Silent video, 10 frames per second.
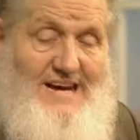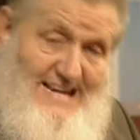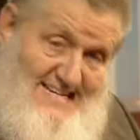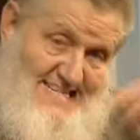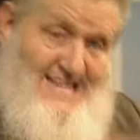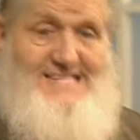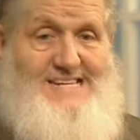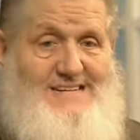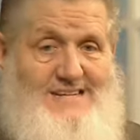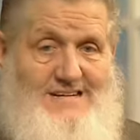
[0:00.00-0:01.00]
And He says
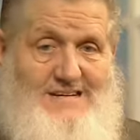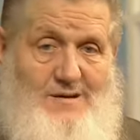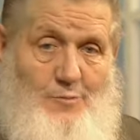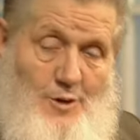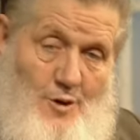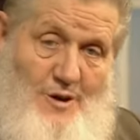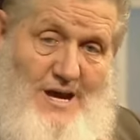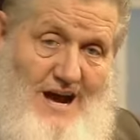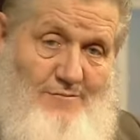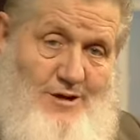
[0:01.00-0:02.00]
that we only
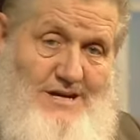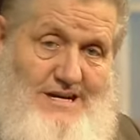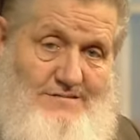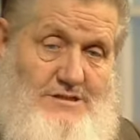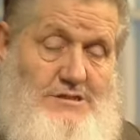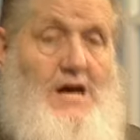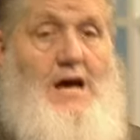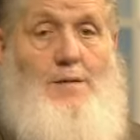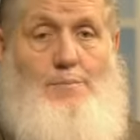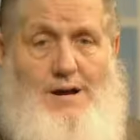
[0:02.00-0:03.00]
have what He gives us.
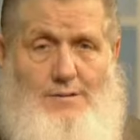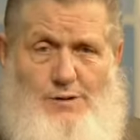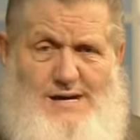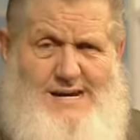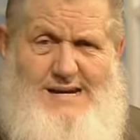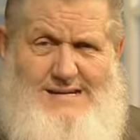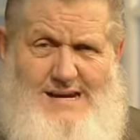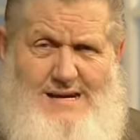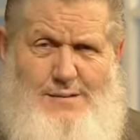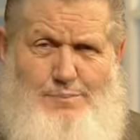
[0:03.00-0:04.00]
And by the way, He can
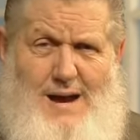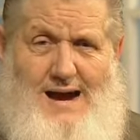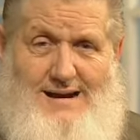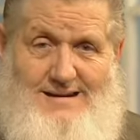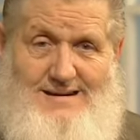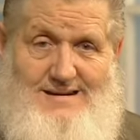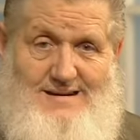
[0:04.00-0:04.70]
take it back.